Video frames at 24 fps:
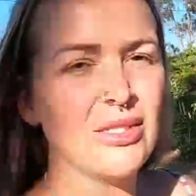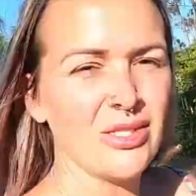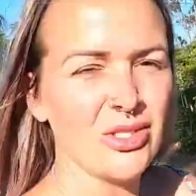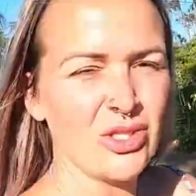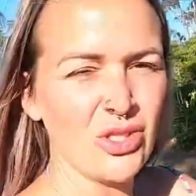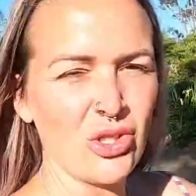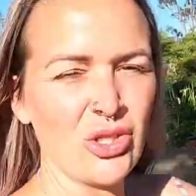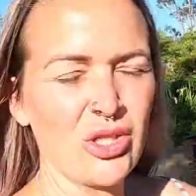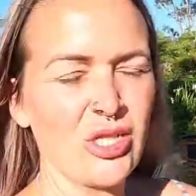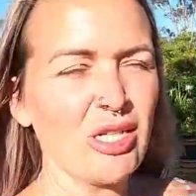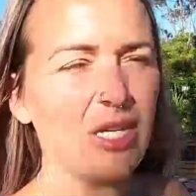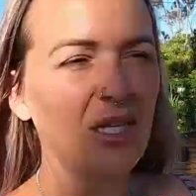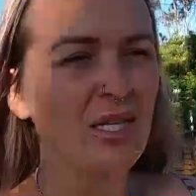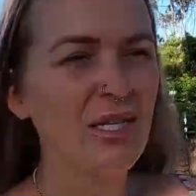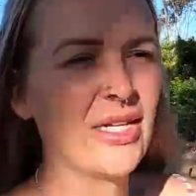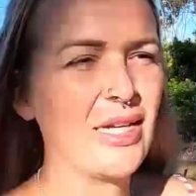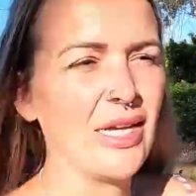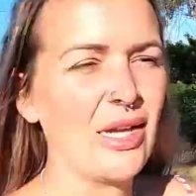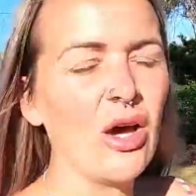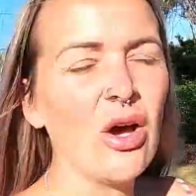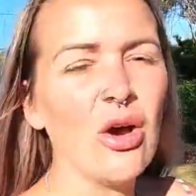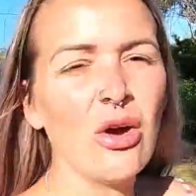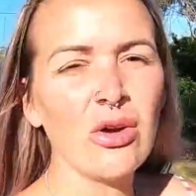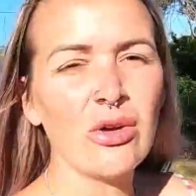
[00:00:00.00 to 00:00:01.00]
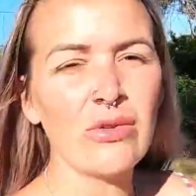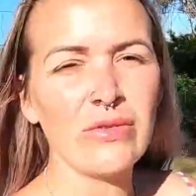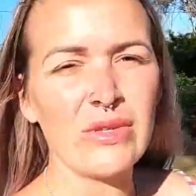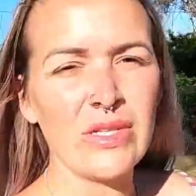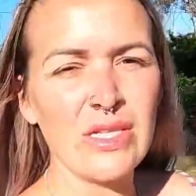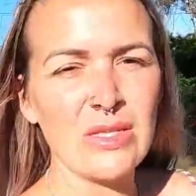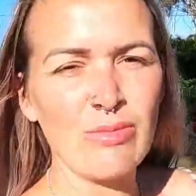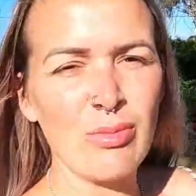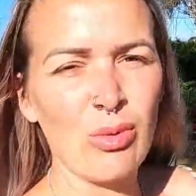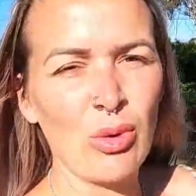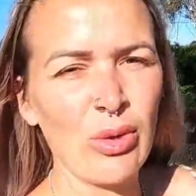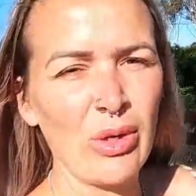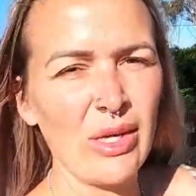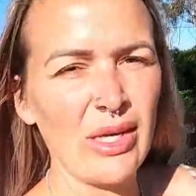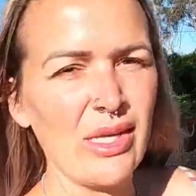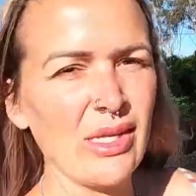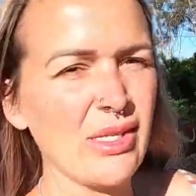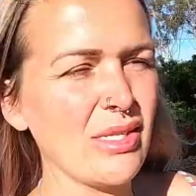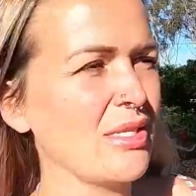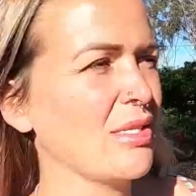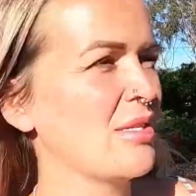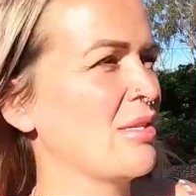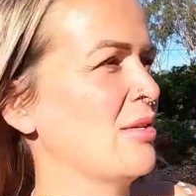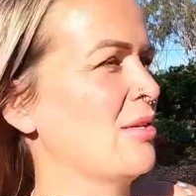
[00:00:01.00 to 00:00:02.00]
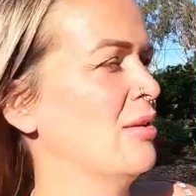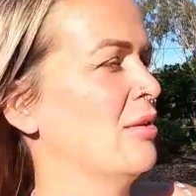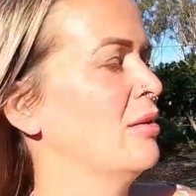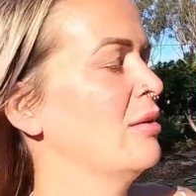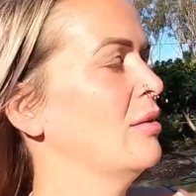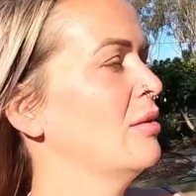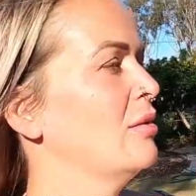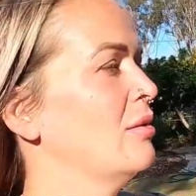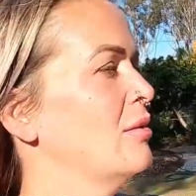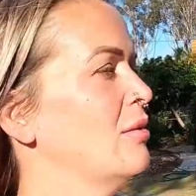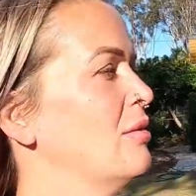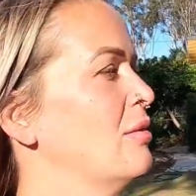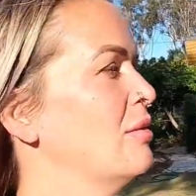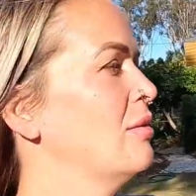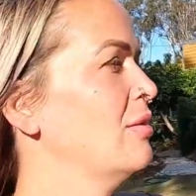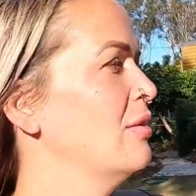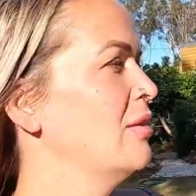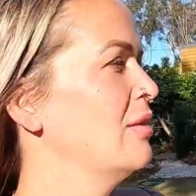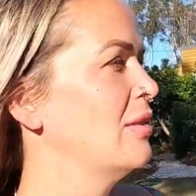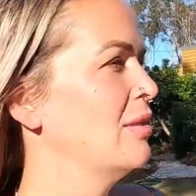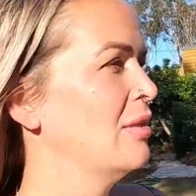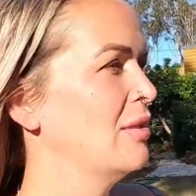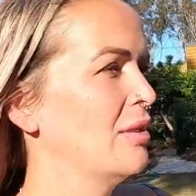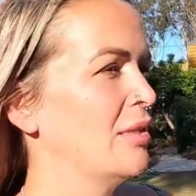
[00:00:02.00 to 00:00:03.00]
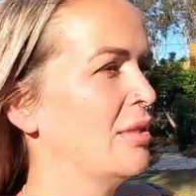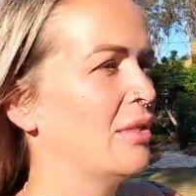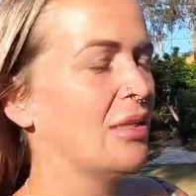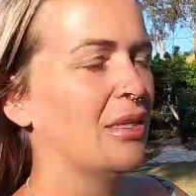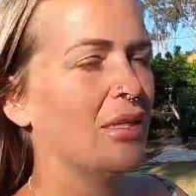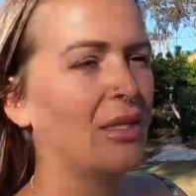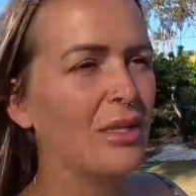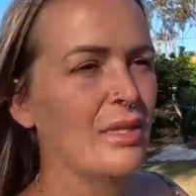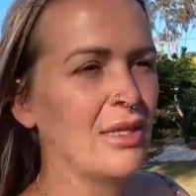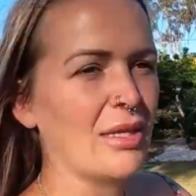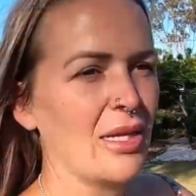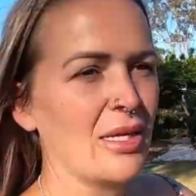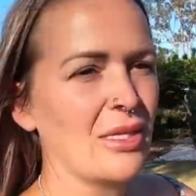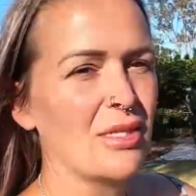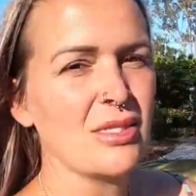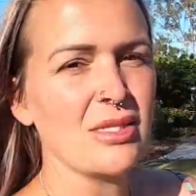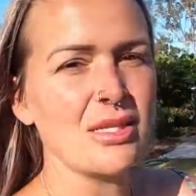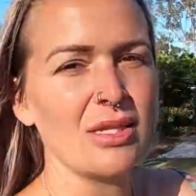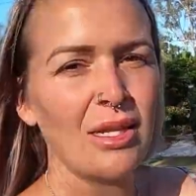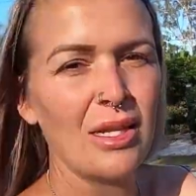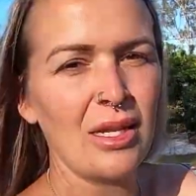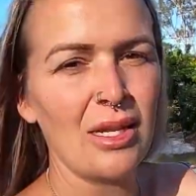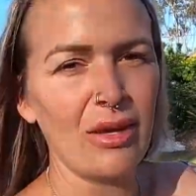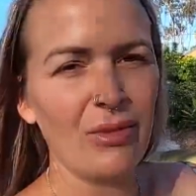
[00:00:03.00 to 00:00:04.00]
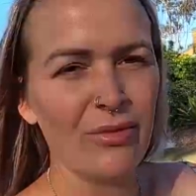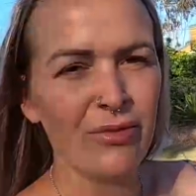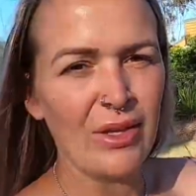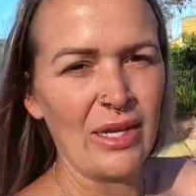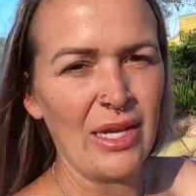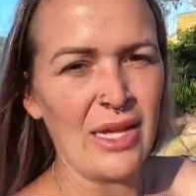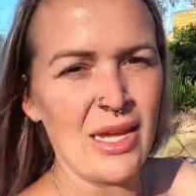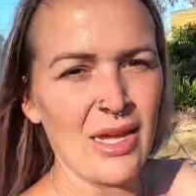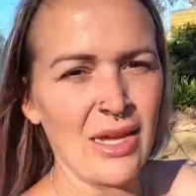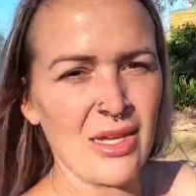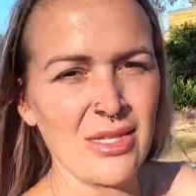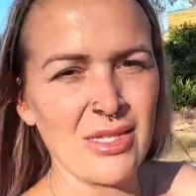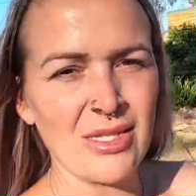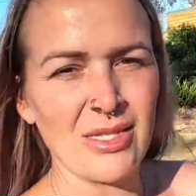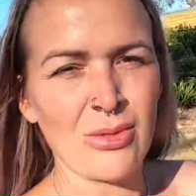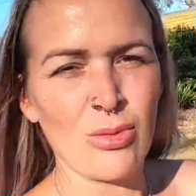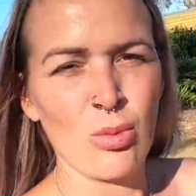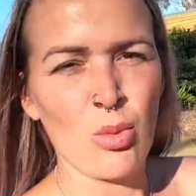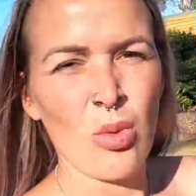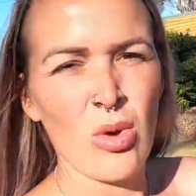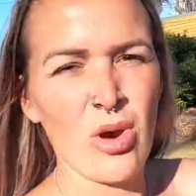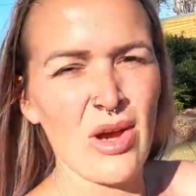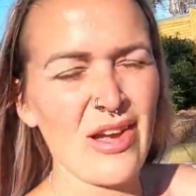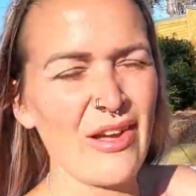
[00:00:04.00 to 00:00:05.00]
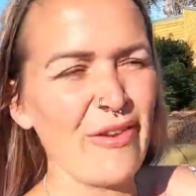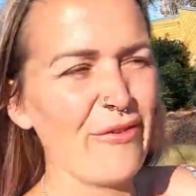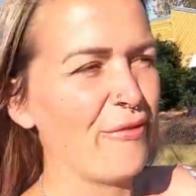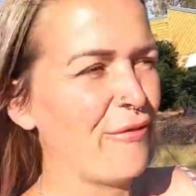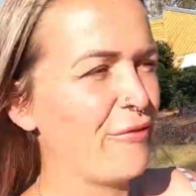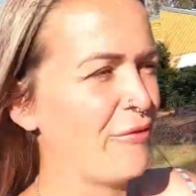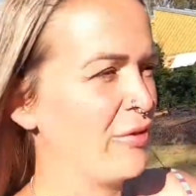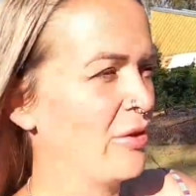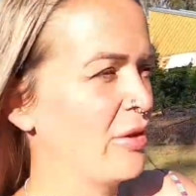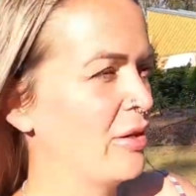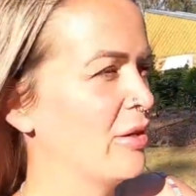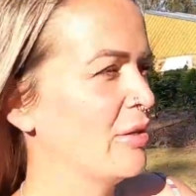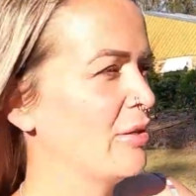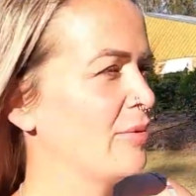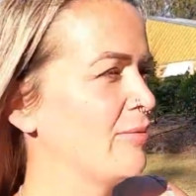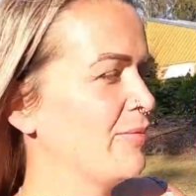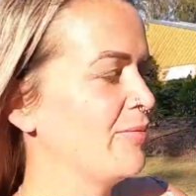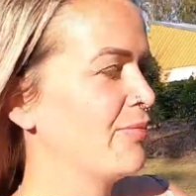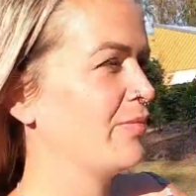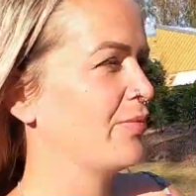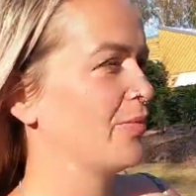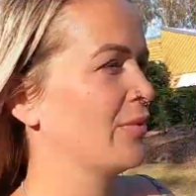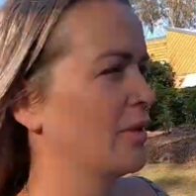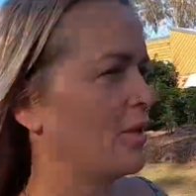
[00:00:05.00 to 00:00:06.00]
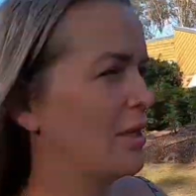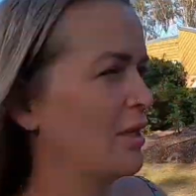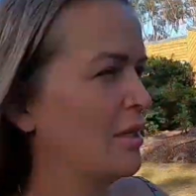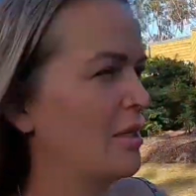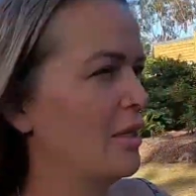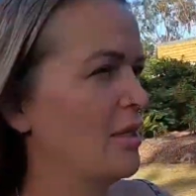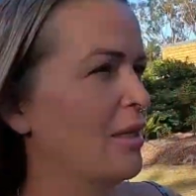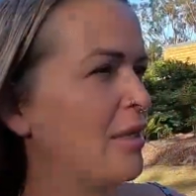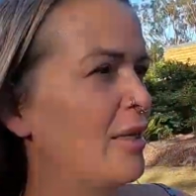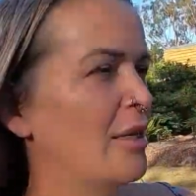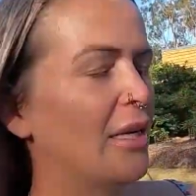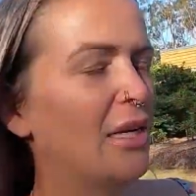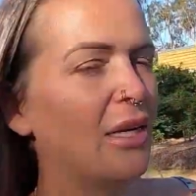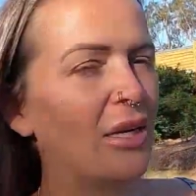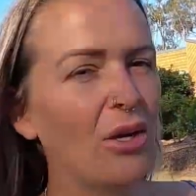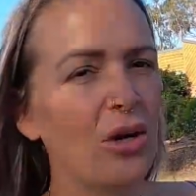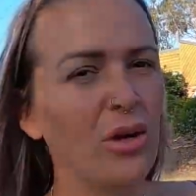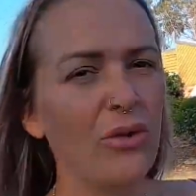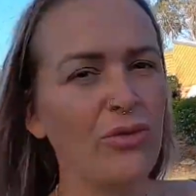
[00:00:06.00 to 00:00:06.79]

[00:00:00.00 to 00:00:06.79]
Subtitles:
Josh can't get hold of his boys, thanks to the lovely ex-wife, and